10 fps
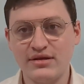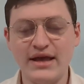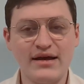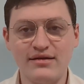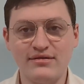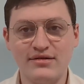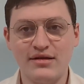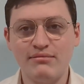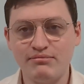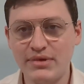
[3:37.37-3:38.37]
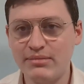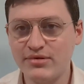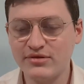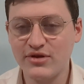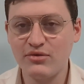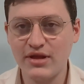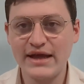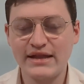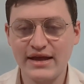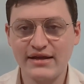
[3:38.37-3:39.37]
Yeah, people don't
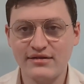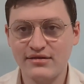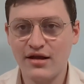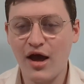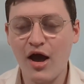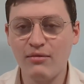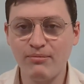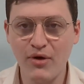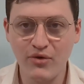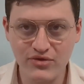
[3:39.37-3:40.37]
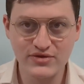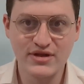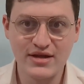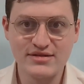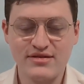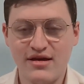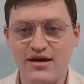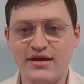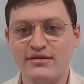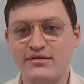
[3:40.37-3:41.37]
like that on both sides of the
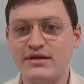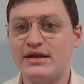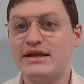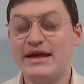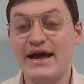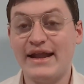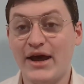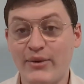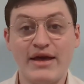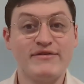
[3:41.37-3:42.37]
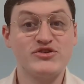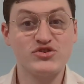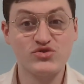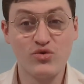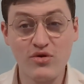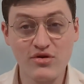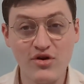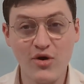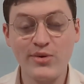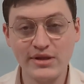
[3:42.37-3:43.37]
aisle. And now we have a strong
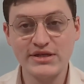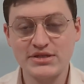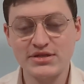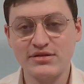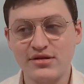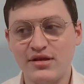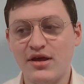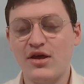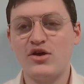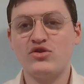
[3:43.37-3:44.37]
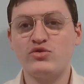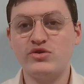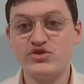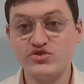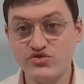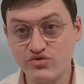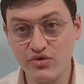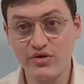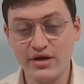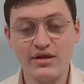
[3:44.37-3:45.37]
coalition to
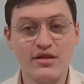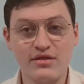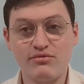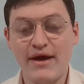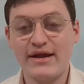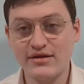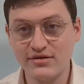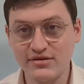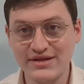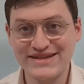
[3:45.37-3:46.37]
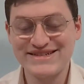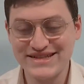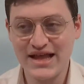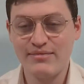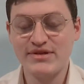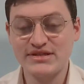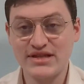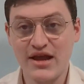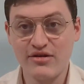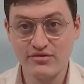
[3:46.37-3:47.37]
destroy the radical Islamist
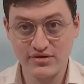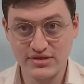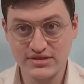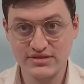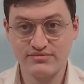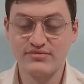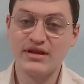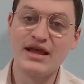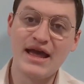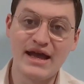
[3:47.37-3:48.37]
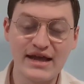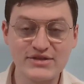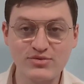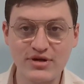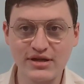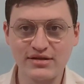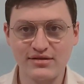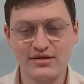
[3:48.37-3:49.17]
terrorists. And guess what?